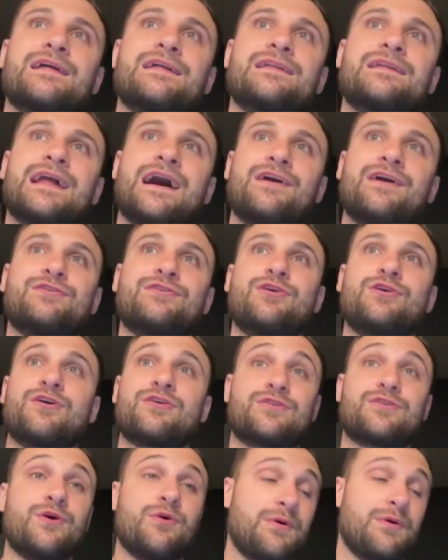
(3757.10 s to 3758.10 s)
Now New
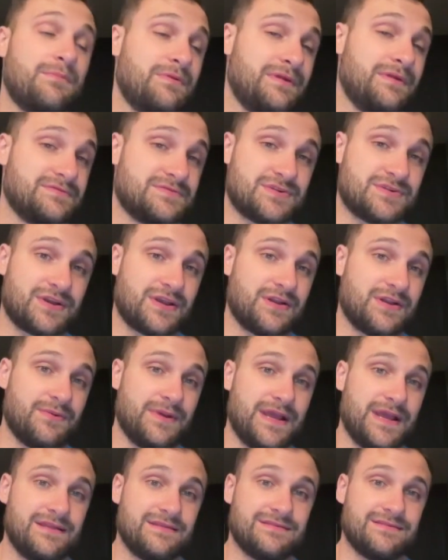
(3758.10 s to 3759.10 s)
York, no one believes they're going to
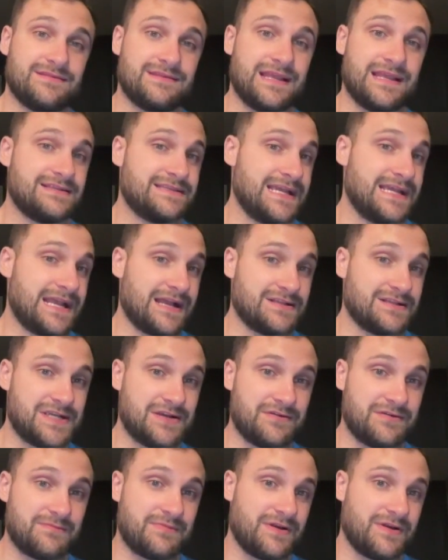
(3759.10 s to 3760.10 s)
win. They take out
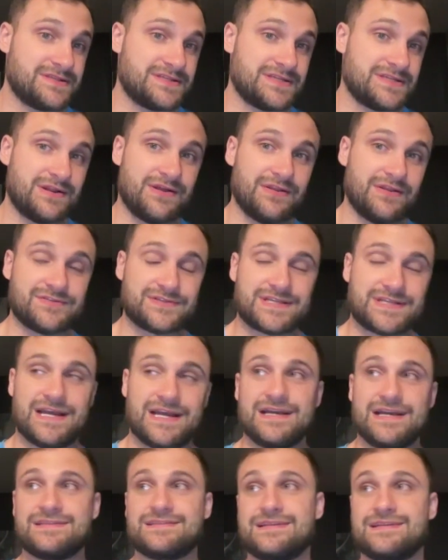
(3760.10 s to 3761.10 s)
Jalen Brunson, and all those
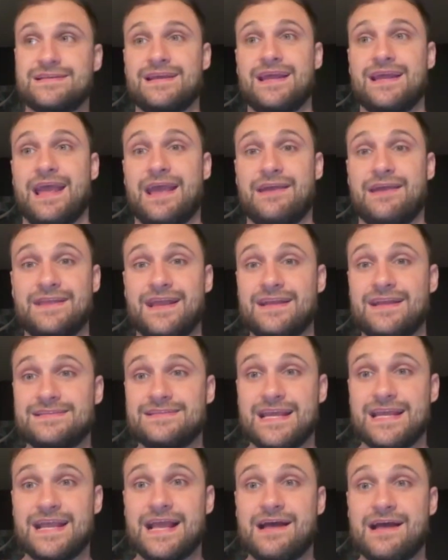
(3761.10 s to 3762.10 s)
guys. If they
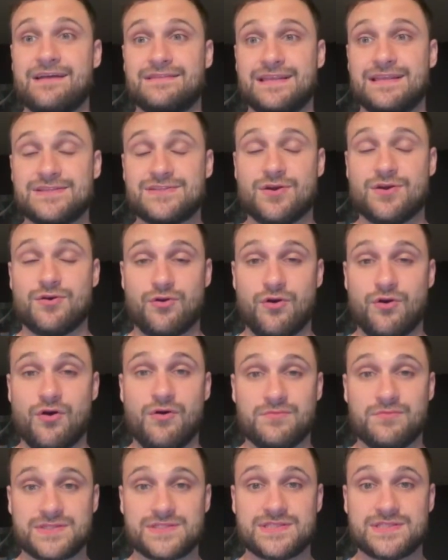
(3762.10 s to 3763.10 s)
take out this
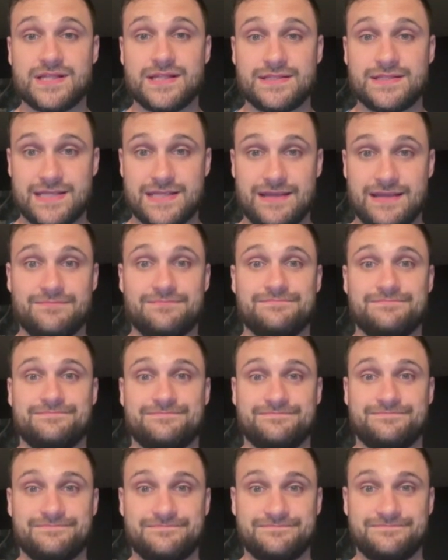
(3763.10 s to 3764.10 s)
Oklahoma City team,
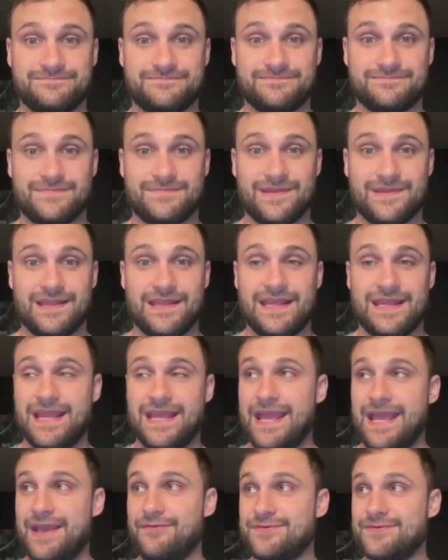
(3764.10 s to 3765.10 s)

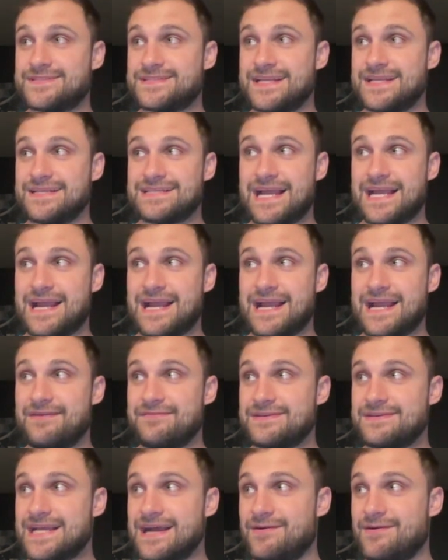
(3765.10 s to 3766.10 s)
and let's say Tyrese
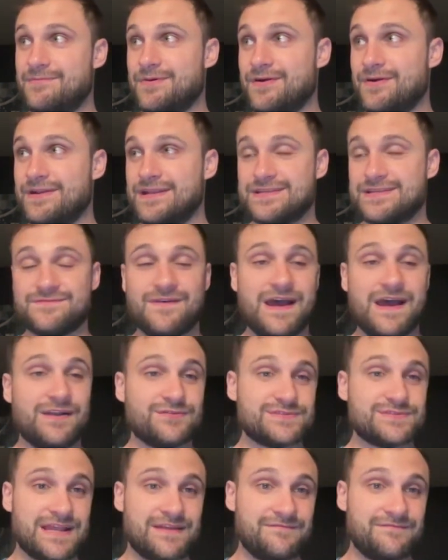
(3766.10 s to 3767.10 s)
Halliburton is
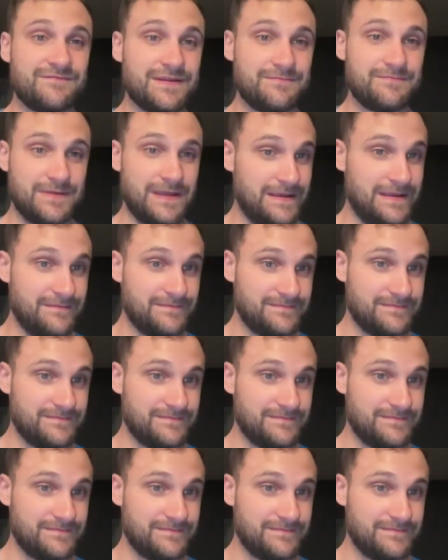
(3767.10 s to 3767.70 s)
Finals MVP,